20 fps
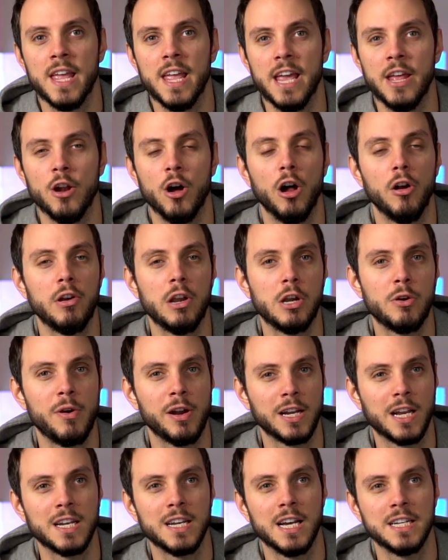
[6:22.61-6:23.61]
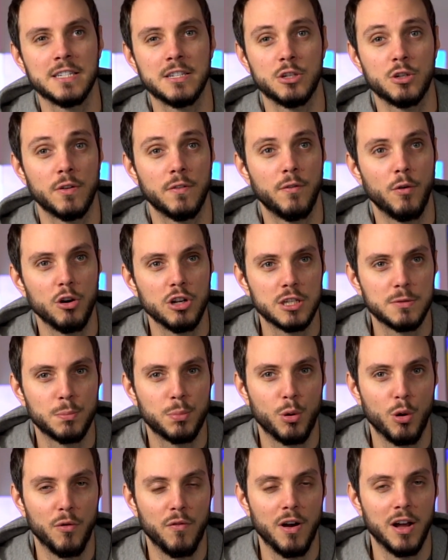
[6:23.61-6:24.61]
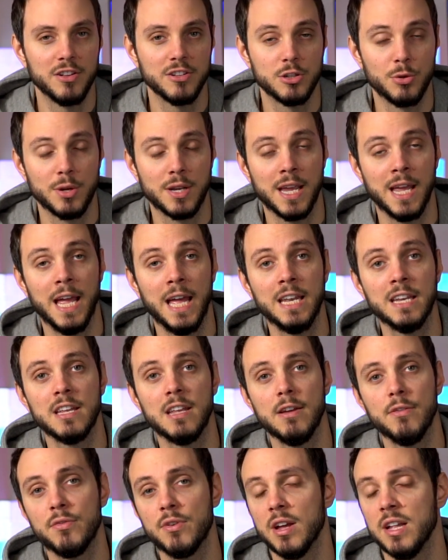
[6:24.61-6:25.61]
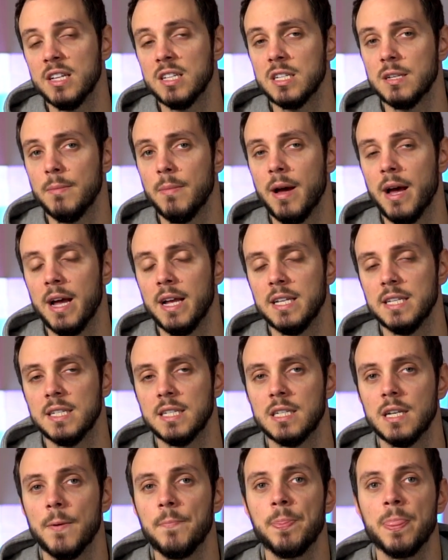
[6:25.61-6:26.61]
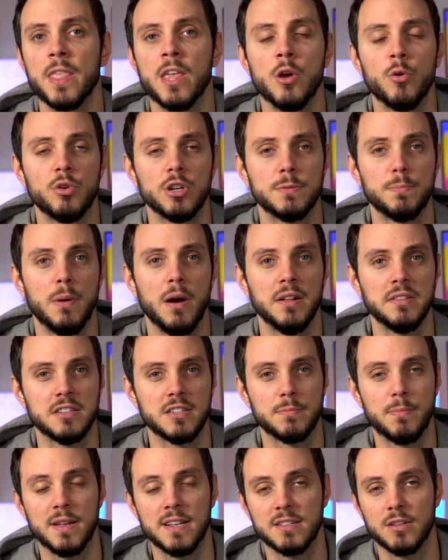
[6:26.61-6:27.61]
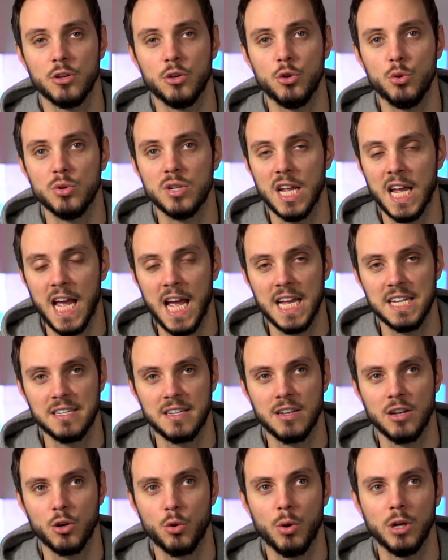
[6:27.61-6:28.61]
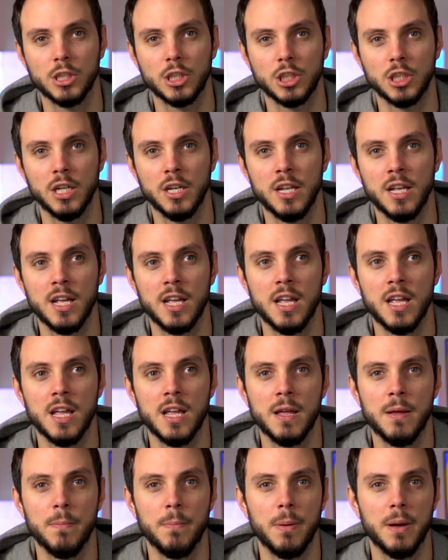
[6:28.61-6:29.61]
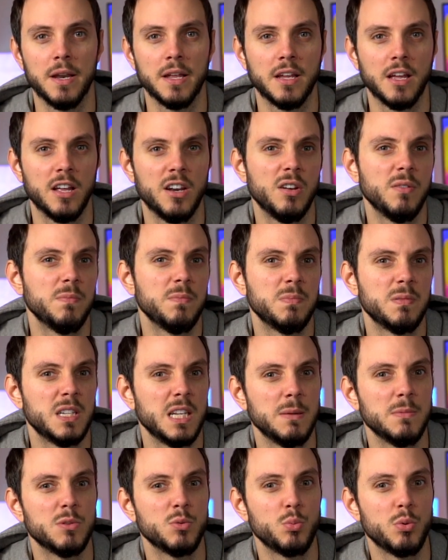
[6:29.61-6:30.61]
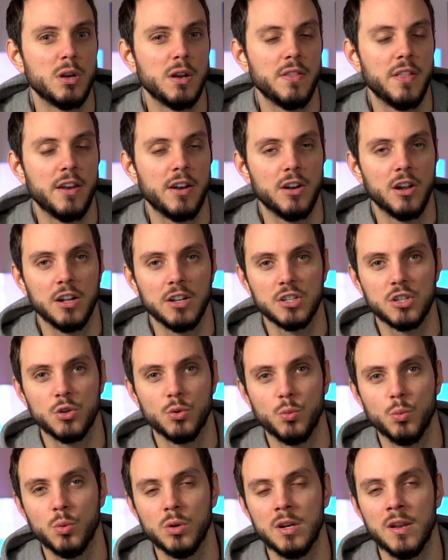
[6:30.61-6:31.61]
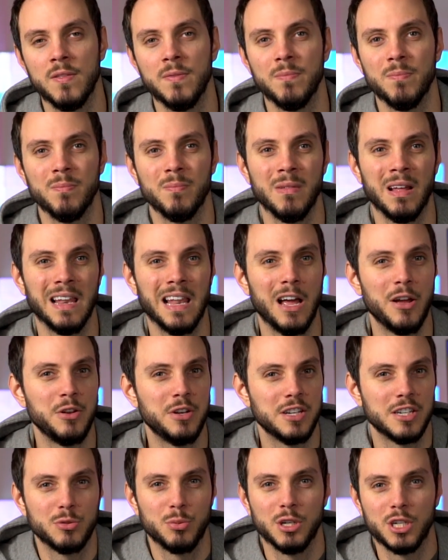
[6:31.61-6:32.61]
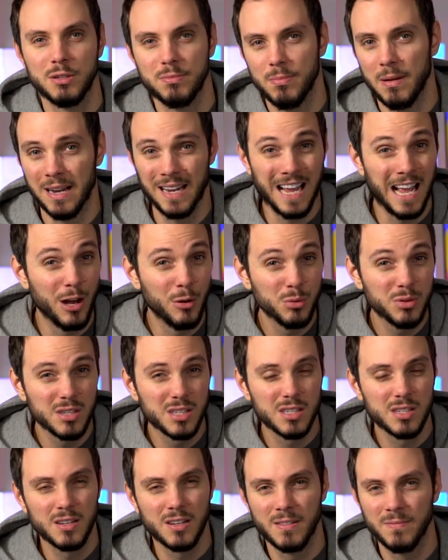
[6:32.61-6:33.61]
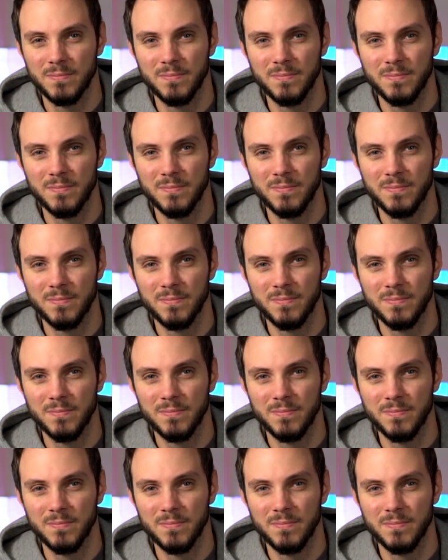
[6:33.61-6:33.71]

It already recognizes your voice profile, so it can give customized responses based on who's asking a question, but it kind of seems weird that it also wouldn't allow you to switch accounts.